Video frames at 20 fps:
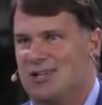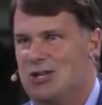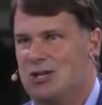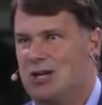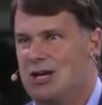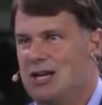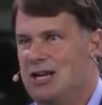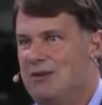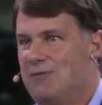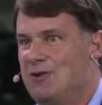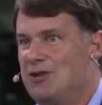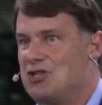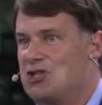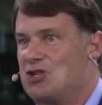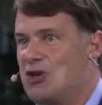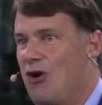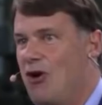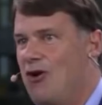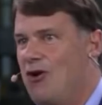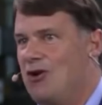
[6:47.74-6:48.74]
You can even
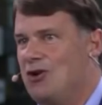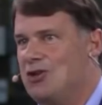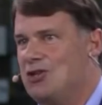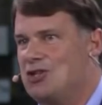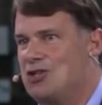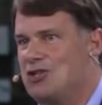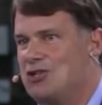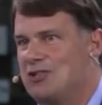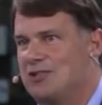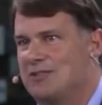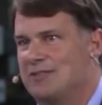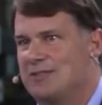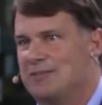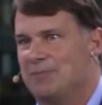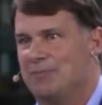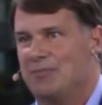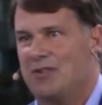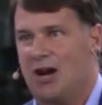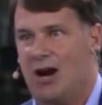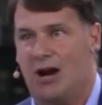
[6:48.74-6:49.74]
charge
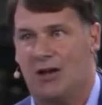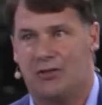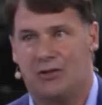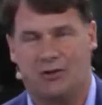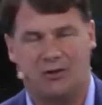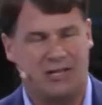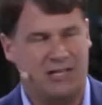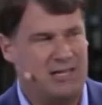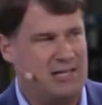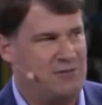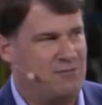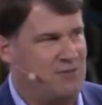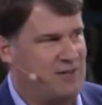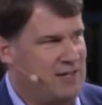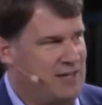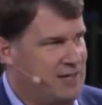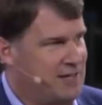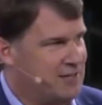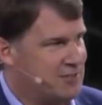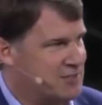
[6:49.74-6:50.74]
other
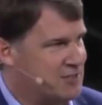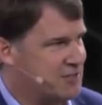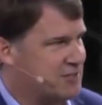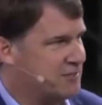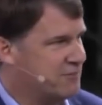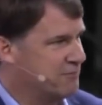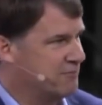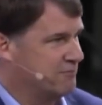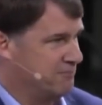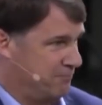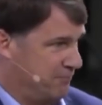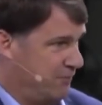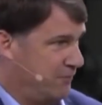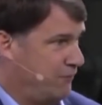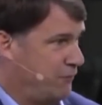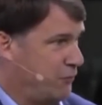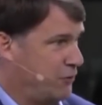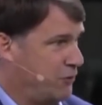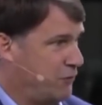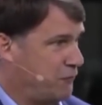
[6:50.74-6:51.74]
EVs
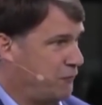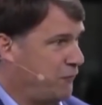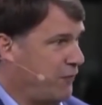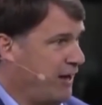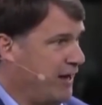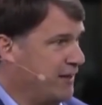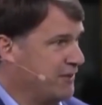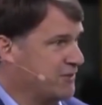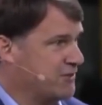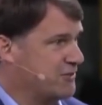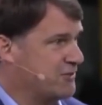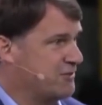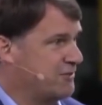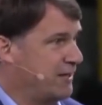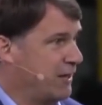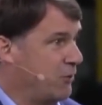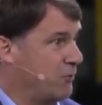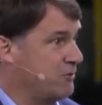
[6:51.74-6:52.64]
for your friends that own